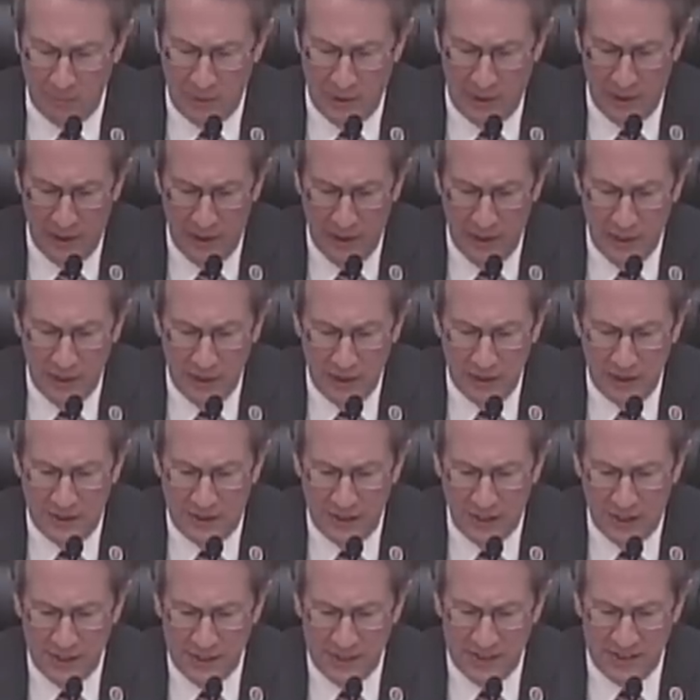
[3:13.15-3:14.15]
But
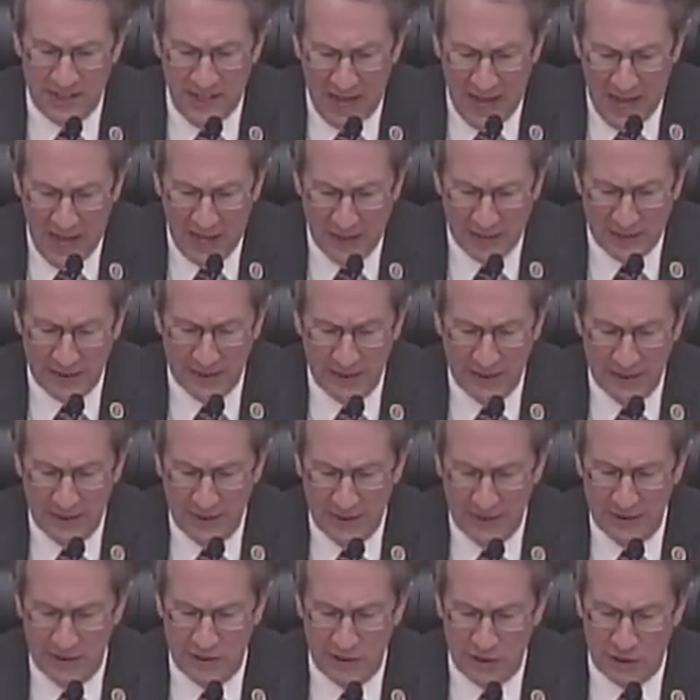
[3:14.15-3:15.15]
does that
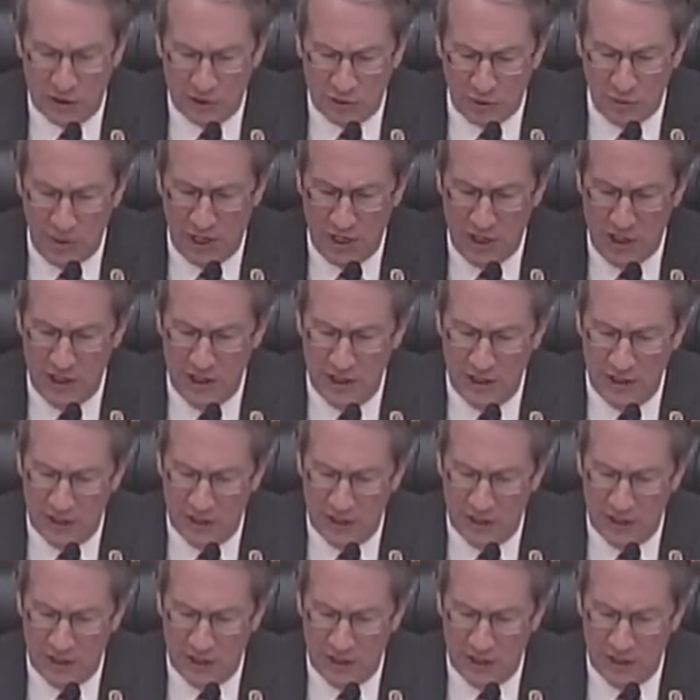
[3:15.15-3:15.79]
discretion